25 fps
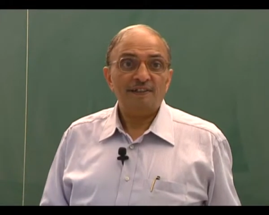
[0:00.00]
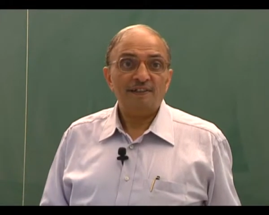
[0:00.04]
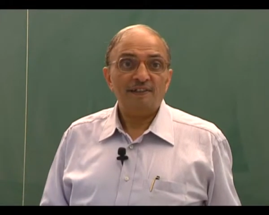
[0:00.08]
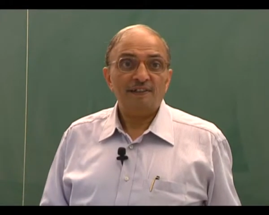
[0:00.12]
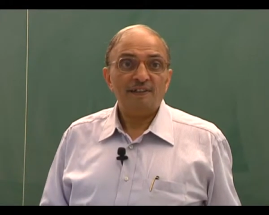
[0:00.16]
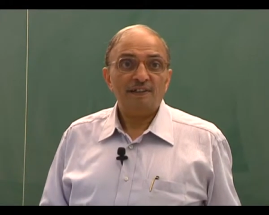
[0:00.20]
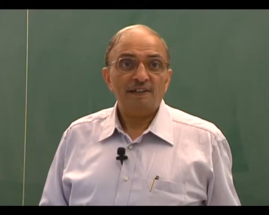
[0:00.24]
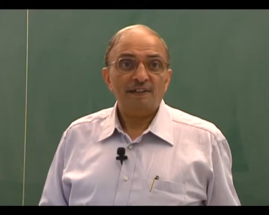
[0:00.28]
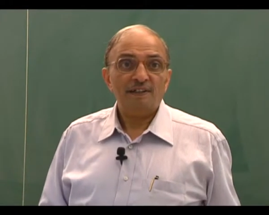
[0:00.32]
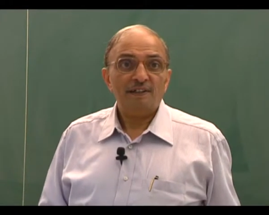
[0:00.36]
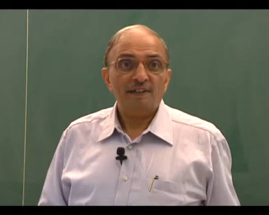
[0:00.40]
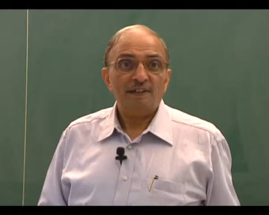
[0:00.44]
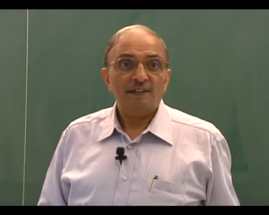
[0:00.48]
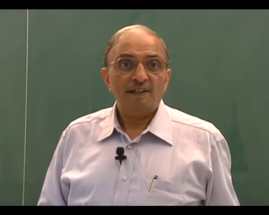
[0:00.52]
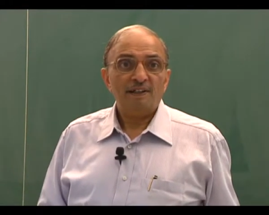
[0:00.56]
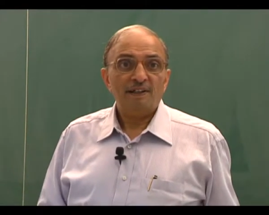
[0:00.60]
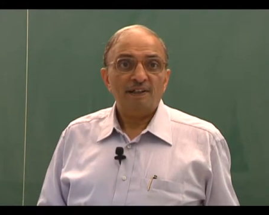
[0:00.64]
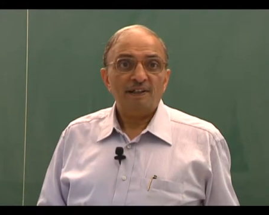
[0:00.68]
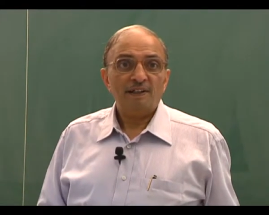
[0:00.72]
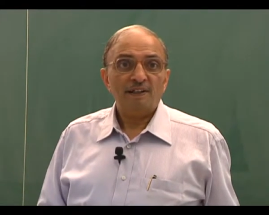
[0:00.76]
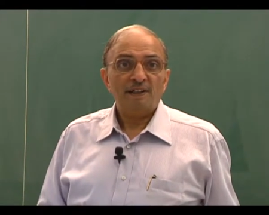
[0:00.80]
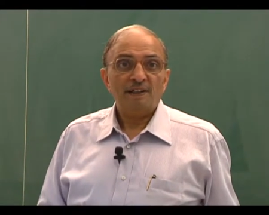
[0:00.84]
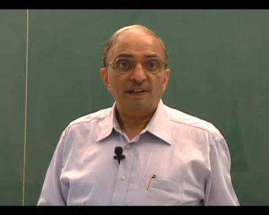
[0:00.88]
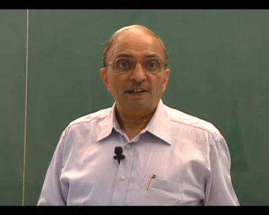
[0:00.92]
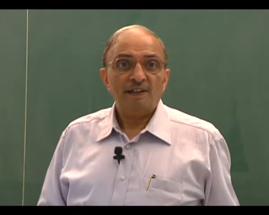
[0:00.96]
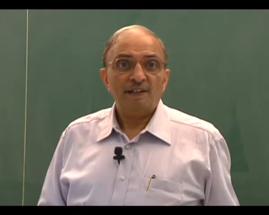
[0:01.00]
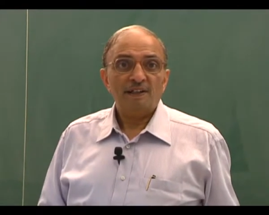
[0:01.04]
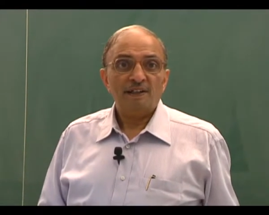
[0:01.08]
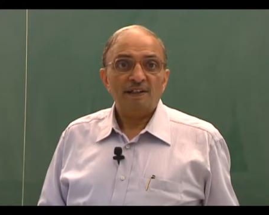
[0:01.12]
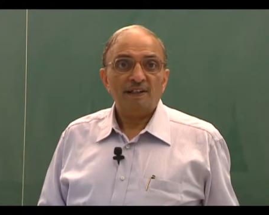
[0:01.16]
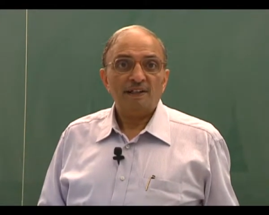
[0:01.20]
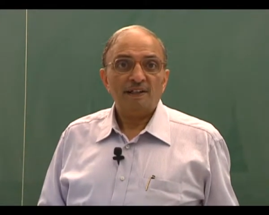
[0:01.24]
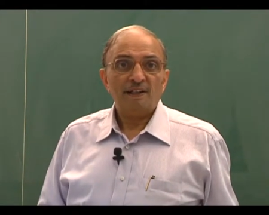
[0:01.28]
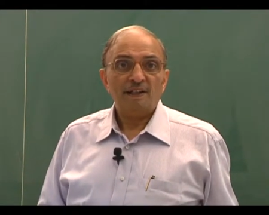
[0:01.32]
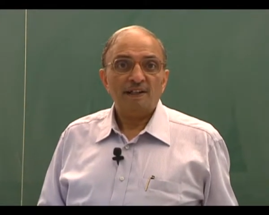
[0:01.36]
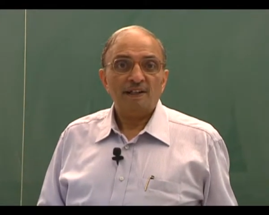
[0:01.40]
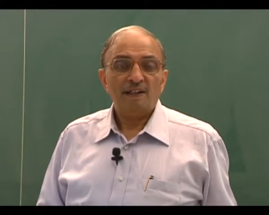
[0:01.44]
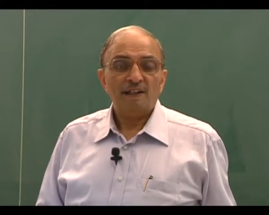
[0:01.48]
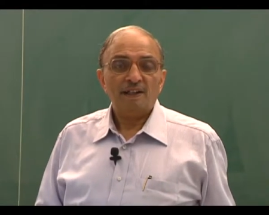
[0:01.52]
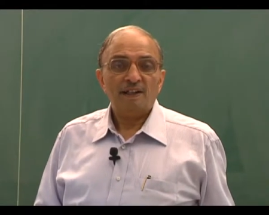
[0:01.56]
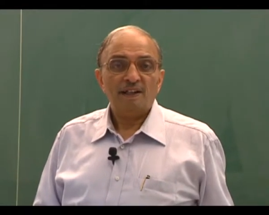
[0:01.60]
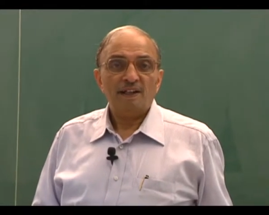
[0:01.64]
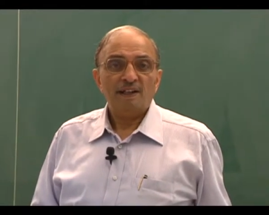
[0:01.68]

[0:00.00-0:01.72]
(no one is talking)